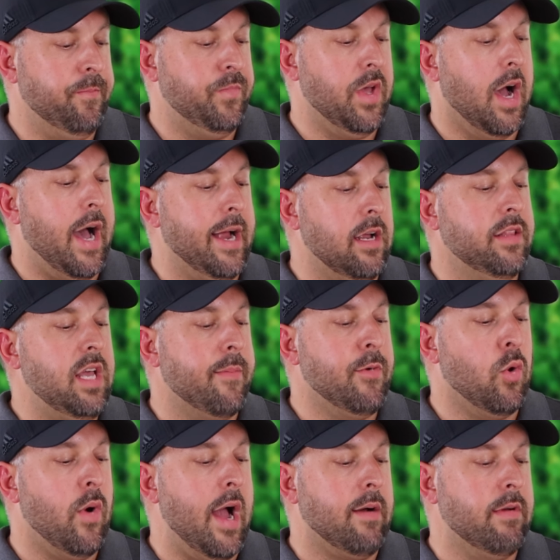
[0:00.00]
The higher the
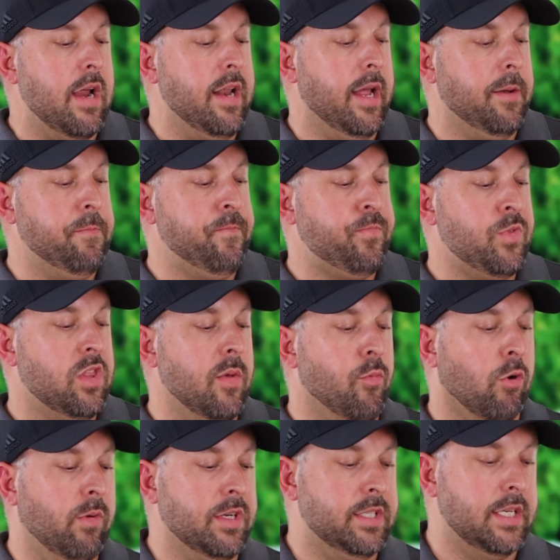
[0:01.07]
MOI reading, the
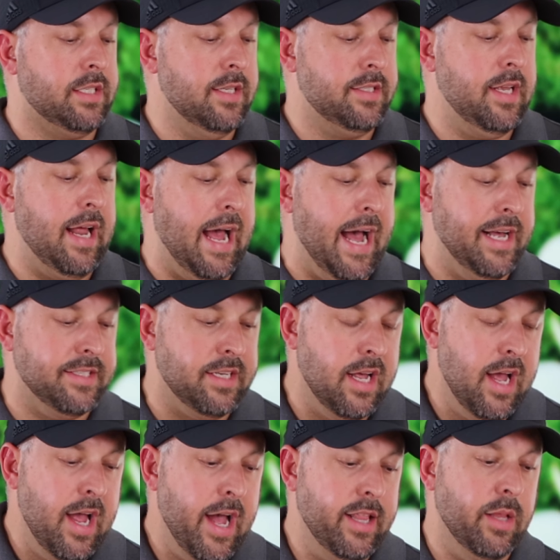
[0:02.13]
more resistance it has,
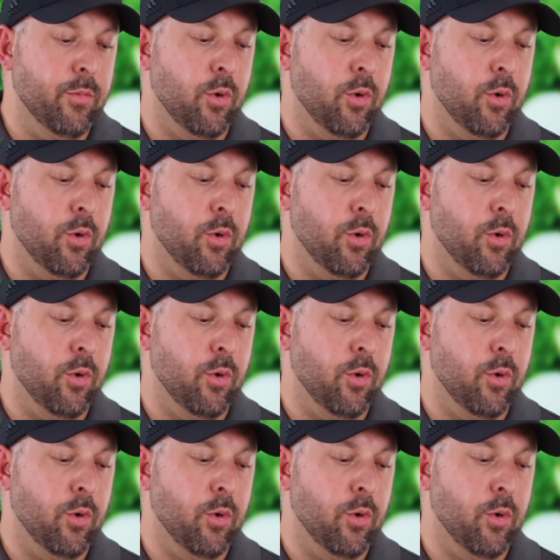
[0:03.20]
and the